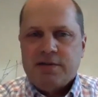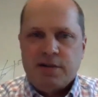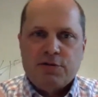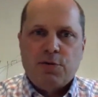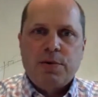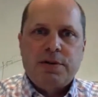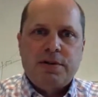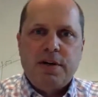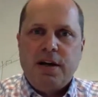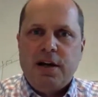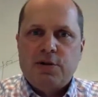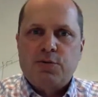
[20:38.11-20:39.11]
Here's what we
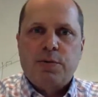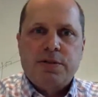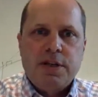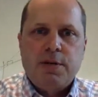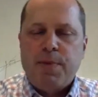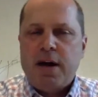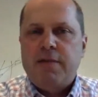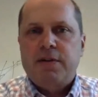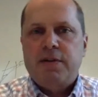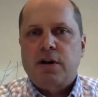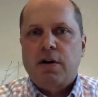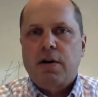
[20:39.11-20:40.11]
see. Here's what we see the benefits
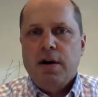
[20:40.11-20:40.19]
are.